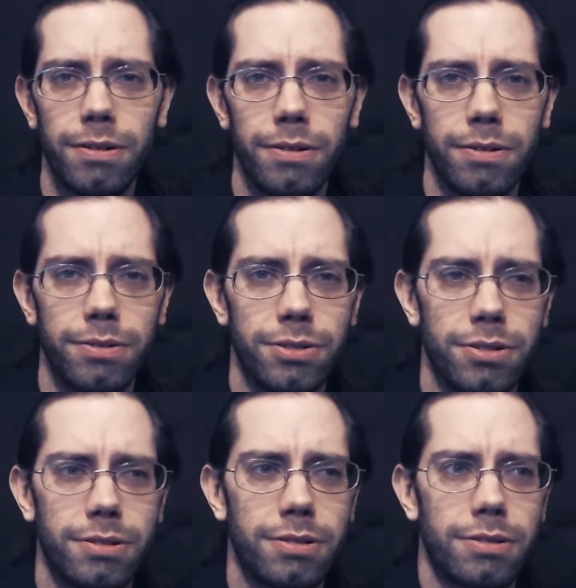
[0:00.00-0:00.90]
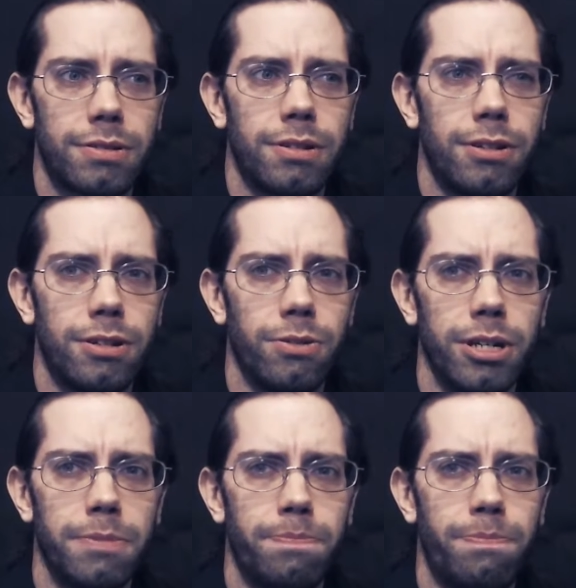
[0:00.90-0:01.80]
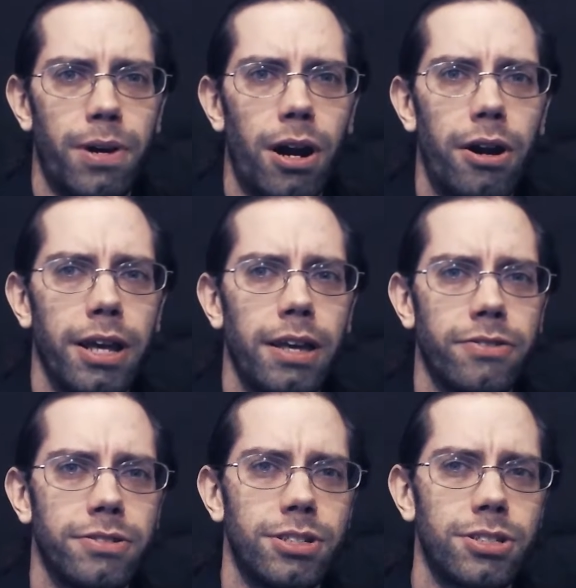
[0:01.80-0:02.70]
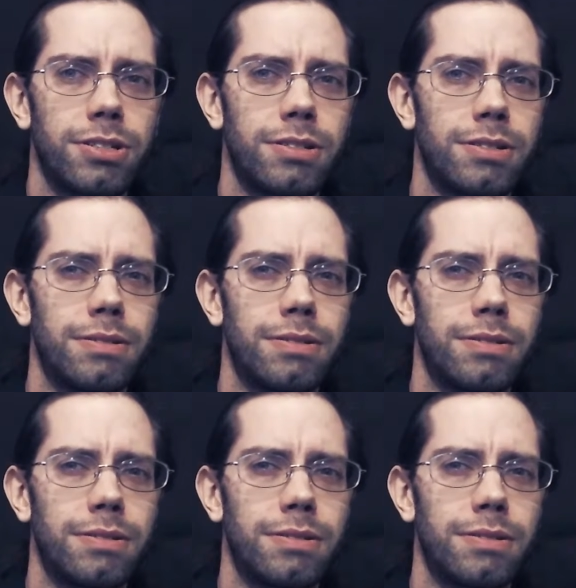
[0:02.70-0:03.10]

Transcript: or just going to parties and just